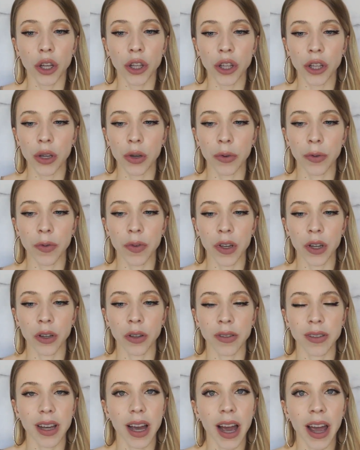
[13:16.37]
you
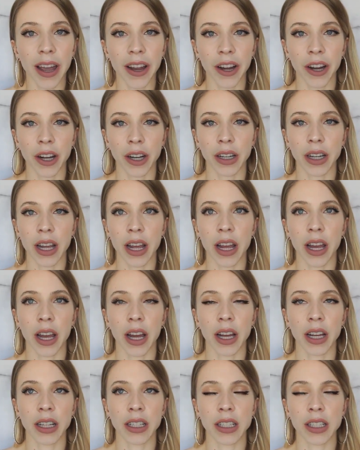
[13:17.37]
feel tired
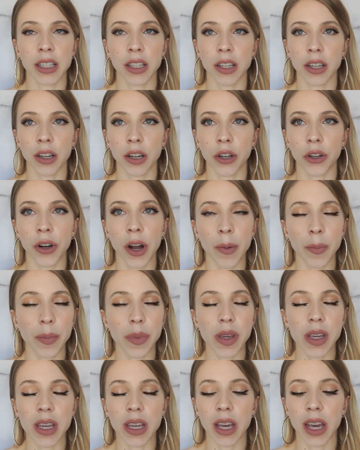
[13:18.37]
and
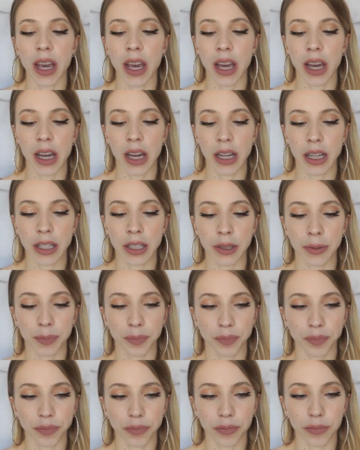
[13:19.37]
grumpy and
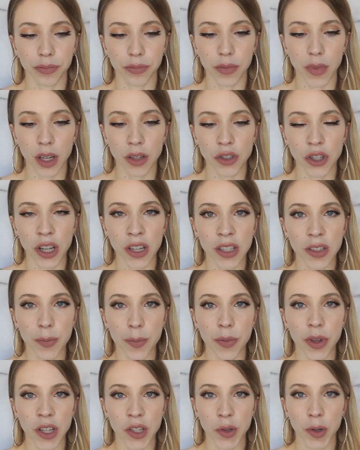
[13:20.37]

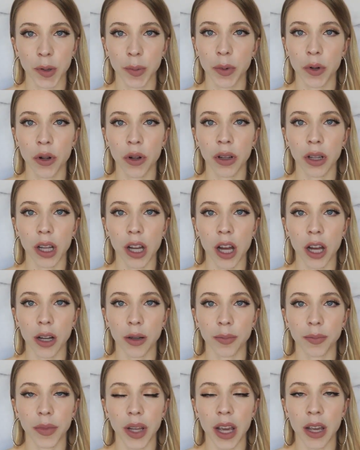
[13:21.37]
just miserable,
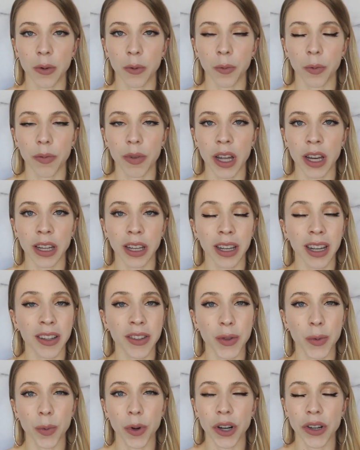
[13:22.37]
and it
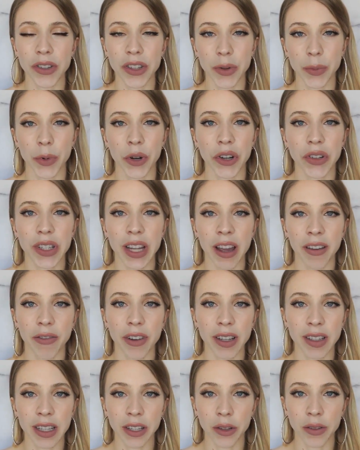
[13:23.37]
gets worse and worse
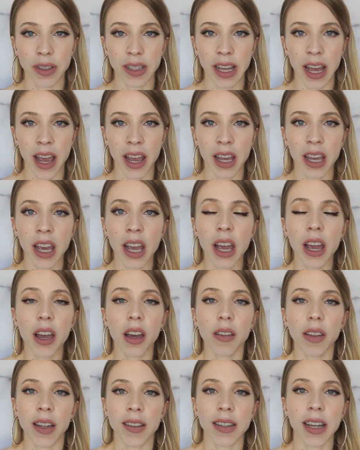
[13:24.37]
every single day,
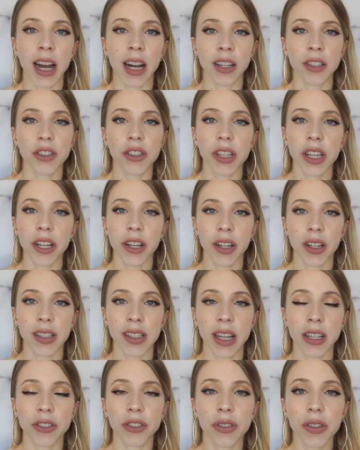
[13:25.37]
that's actually your
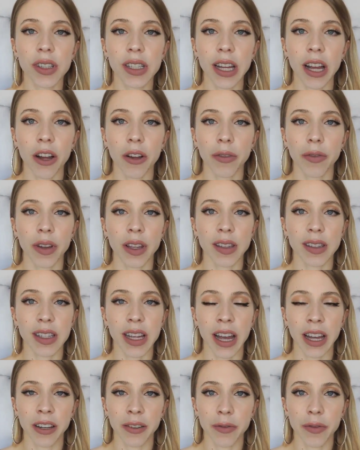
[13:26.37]
essential self
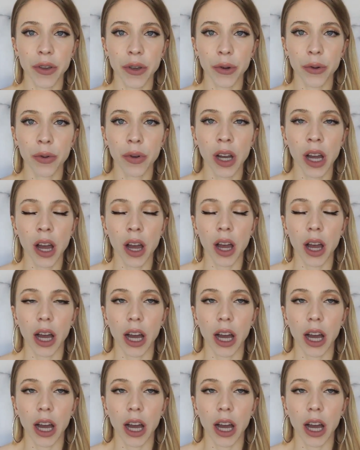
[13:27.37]
inside of you,